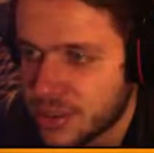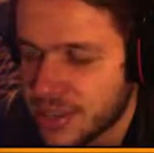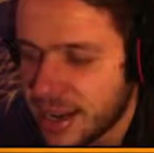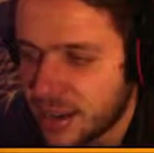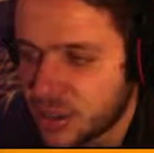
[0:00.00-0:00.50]

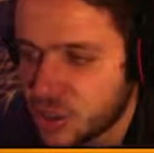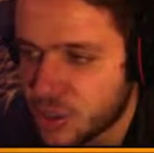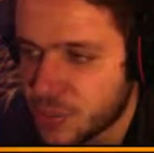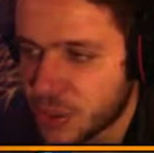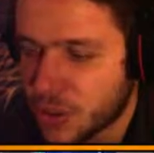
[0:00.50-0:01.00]
talent
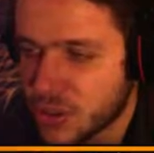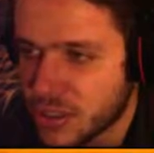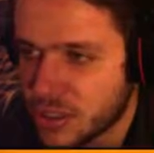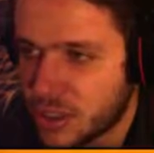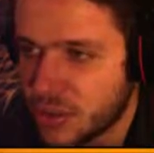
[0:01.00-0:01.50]
choice because
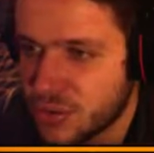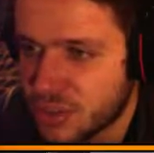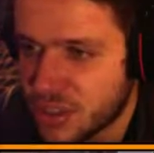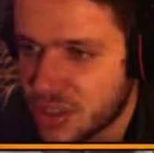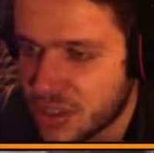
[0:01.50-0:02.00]
it gives you
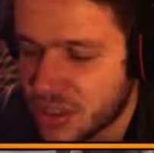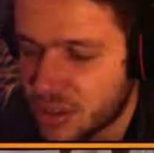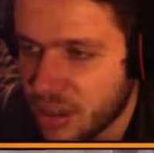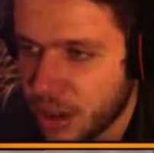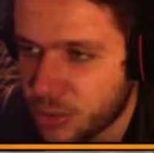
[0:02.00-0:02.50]

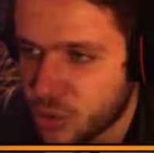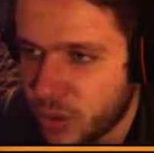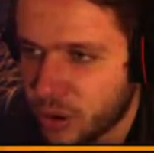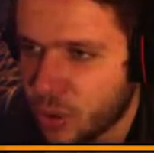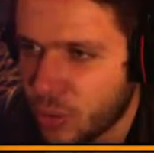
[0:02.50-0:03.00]
consistent damage
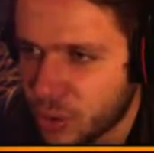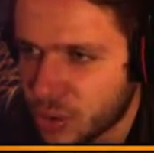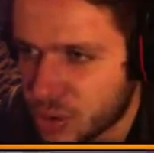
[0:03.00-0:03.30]
while go for the